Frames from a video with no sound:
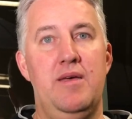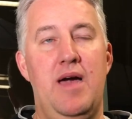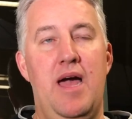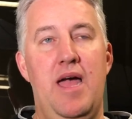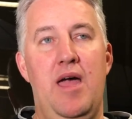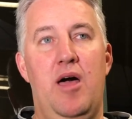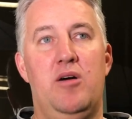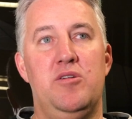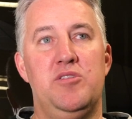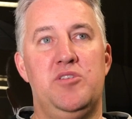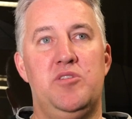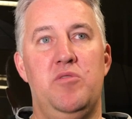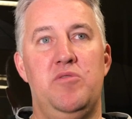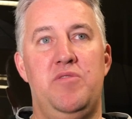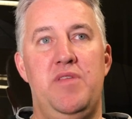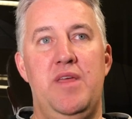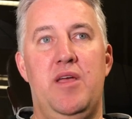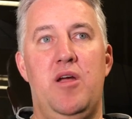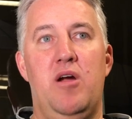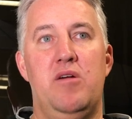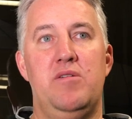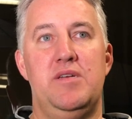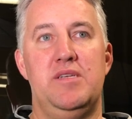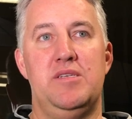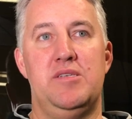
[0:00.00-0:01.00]
I also
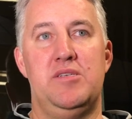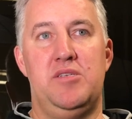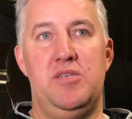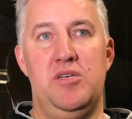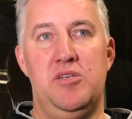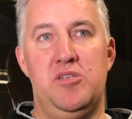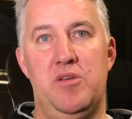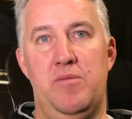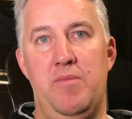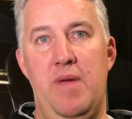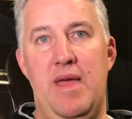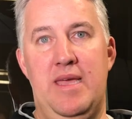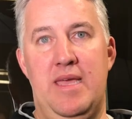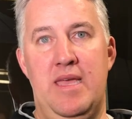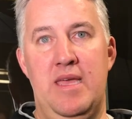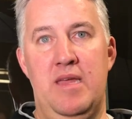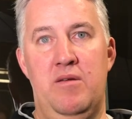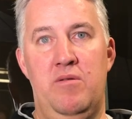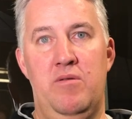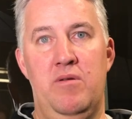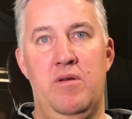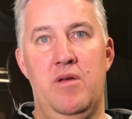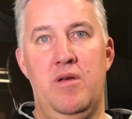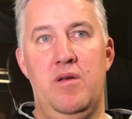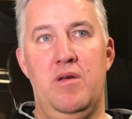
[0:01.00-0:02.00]
think our decision-making